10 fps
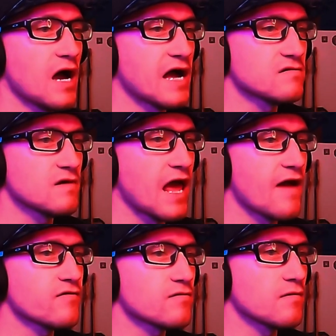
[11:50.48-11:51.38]
I don't
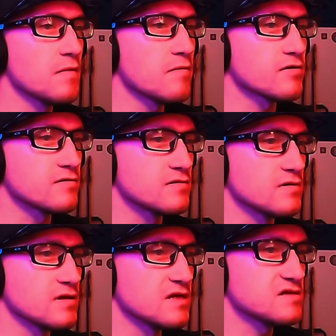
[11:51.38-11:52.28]
ever remember
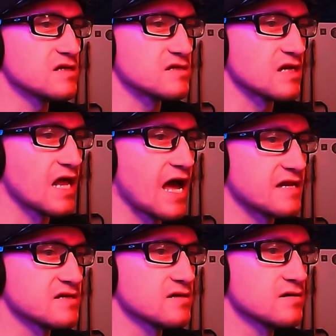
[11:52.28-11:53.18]
listening to
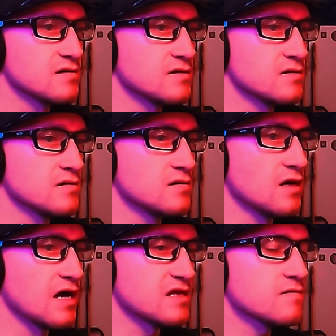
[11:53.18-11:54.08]
that.
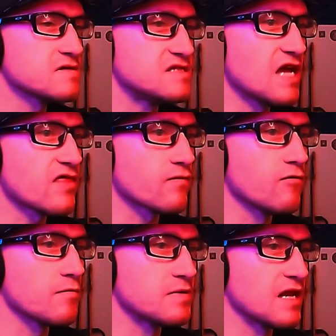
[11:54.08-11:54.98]
I think it was Death
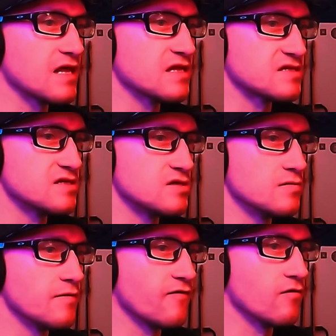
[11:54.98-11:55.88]
Warp that I listened
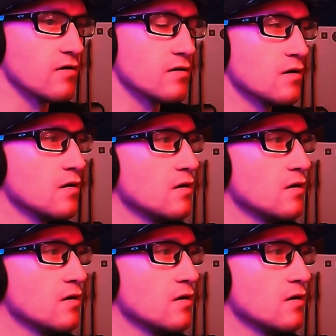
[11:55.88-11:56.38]
to before.